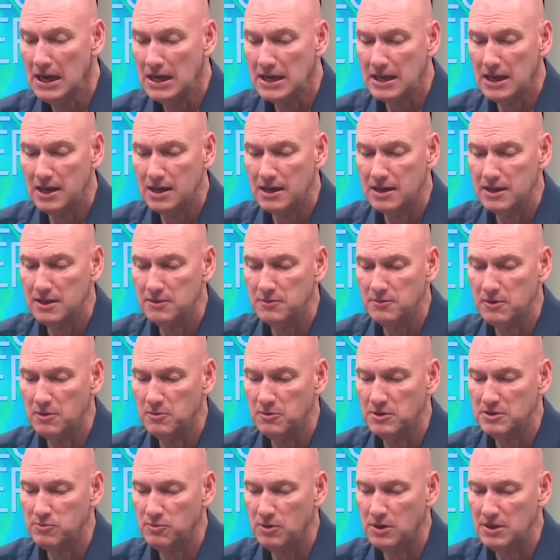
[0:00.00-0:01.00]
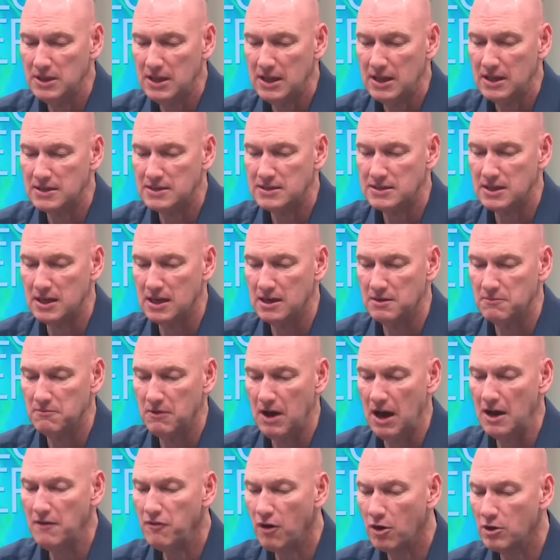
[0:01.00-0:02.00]
Yeah, and it, it was one that uh,
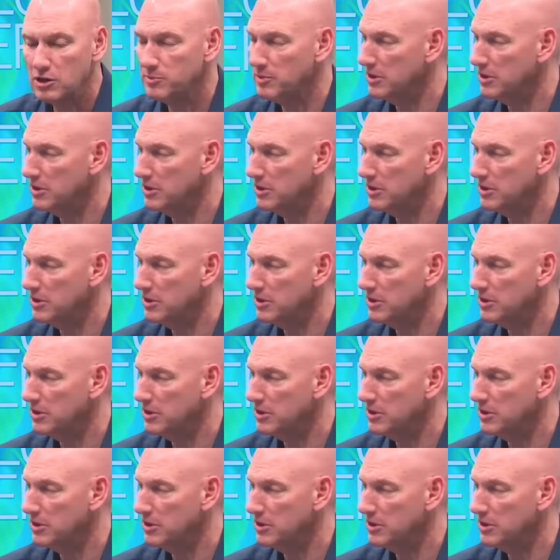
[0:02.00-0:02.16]
I've always